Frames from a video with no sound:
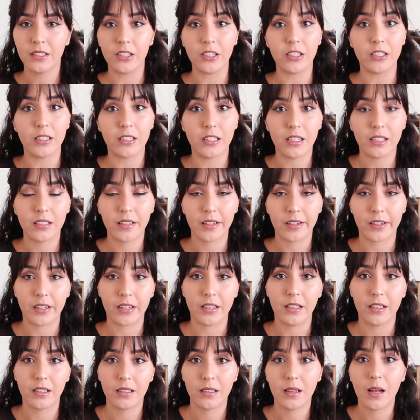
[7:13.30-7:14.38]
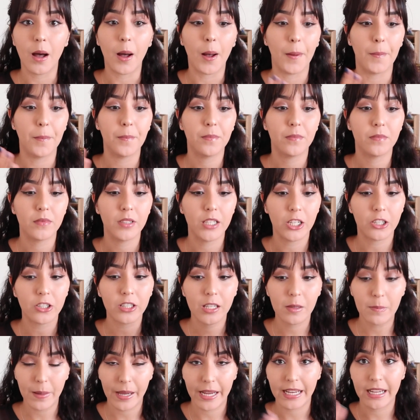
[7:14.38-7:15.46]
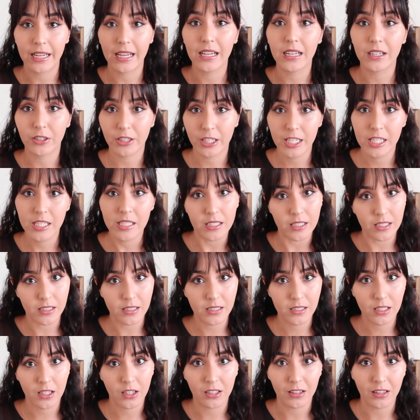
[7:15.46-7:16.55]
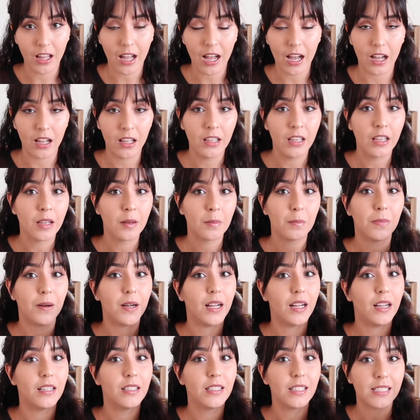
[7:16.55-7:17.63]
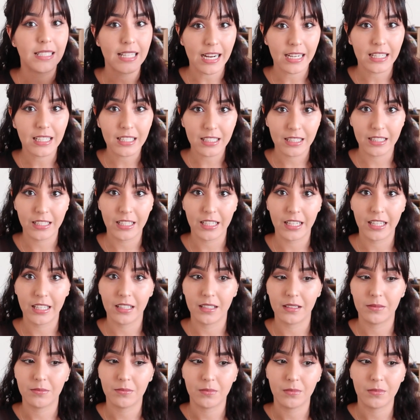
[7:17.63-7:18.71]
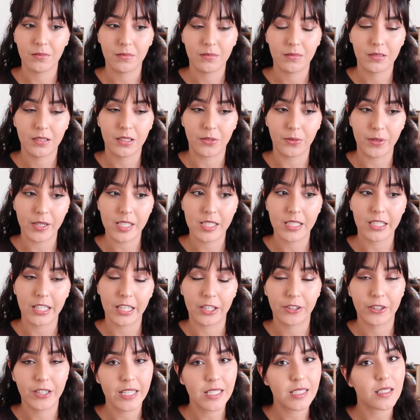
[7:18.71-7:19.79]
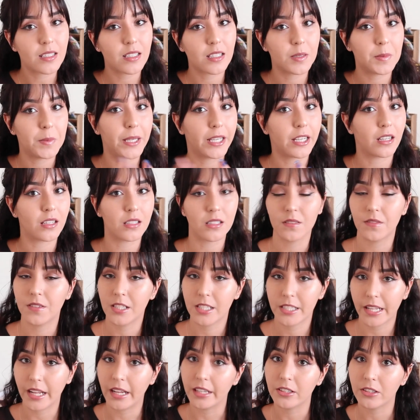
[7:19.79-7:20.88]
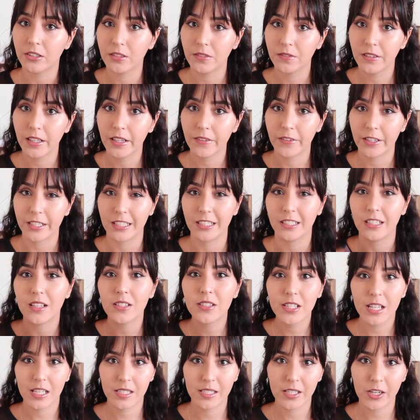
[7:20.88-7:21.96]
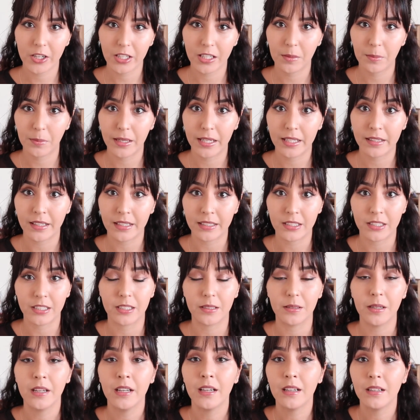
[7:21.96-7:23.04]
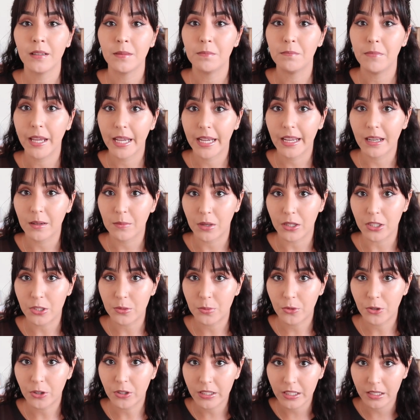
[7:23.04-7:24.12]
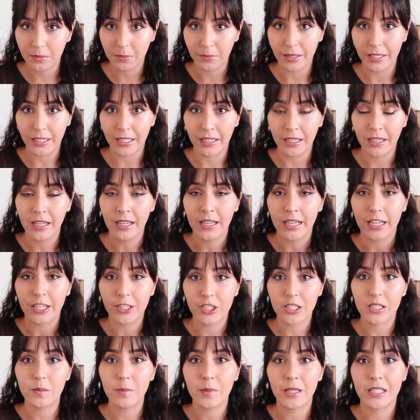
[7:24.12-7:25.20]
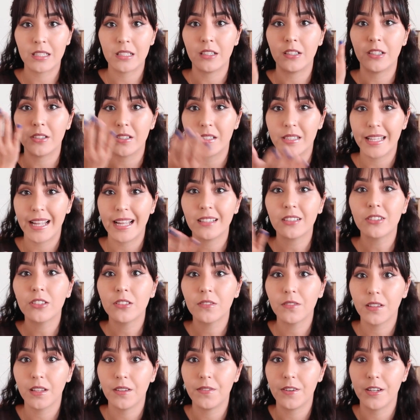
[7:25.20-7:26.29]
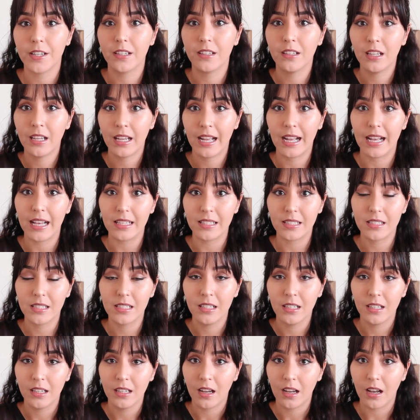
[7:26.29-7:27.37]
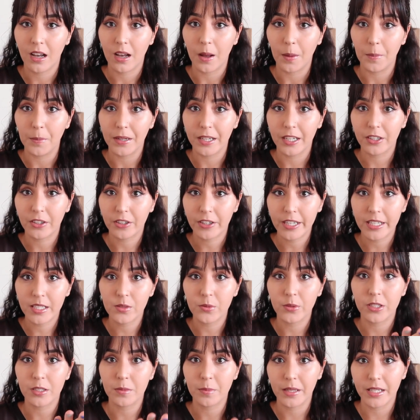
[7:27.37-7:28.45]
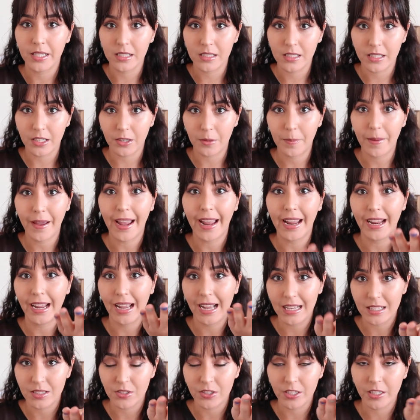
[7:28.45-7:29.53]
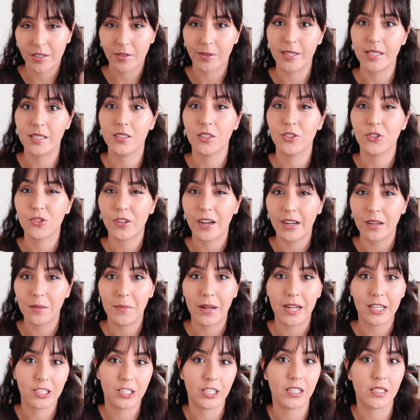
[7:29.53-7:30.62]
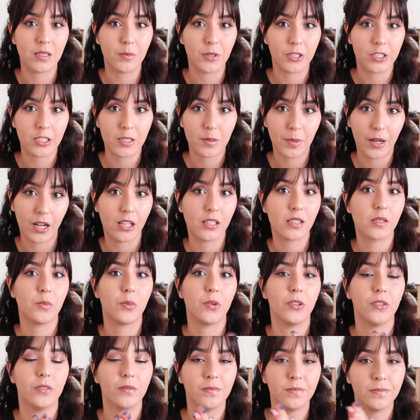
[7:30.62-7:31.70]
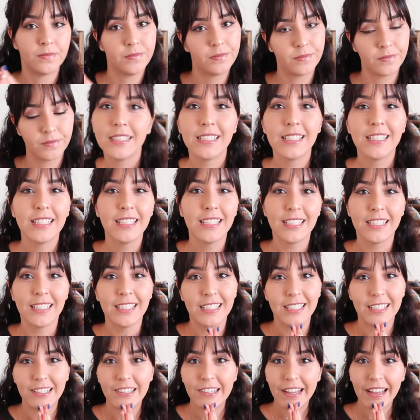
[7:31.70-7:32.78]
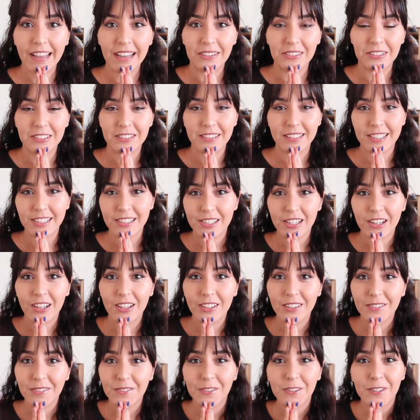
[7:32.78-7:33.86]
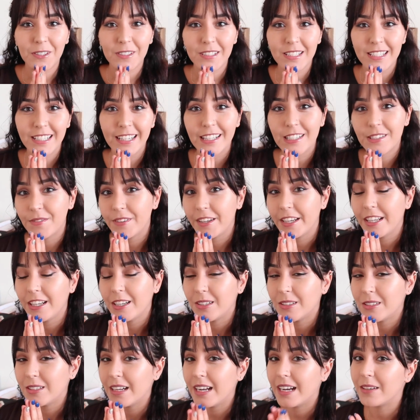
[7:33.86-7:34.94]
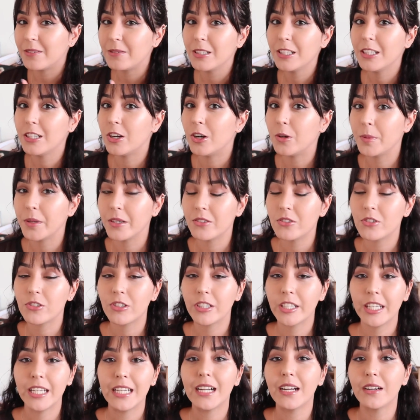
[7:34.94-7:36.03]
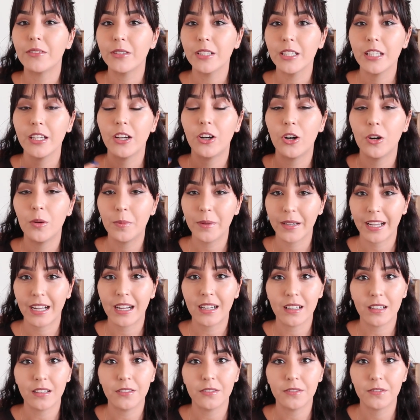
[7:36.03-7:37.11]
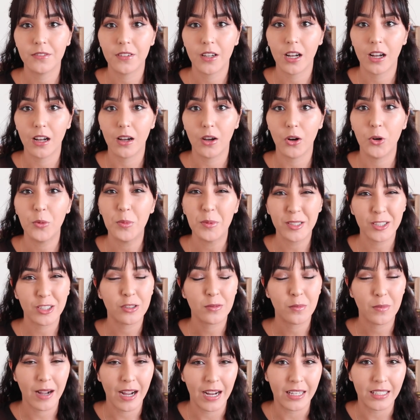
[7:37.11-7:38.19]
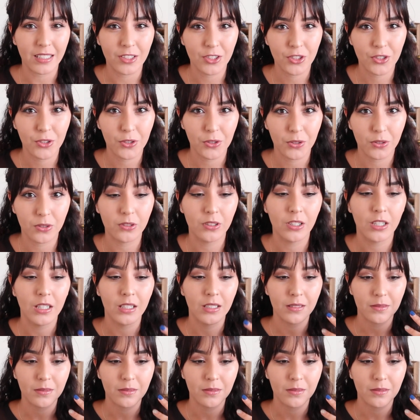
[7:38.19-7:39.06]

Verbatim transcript: their their um, yearly pay increases a lot but technically the reason it increases is because of the standard of living. It doesn't necessarily mean that they're making much more than me. It just means that their standard of living has um, increase, which means their pay has to increase to try to match it as much as possible. Okay, well that is all for today's video. I really hope you enjoyed it. I really hope it kind of uh, opened your mind into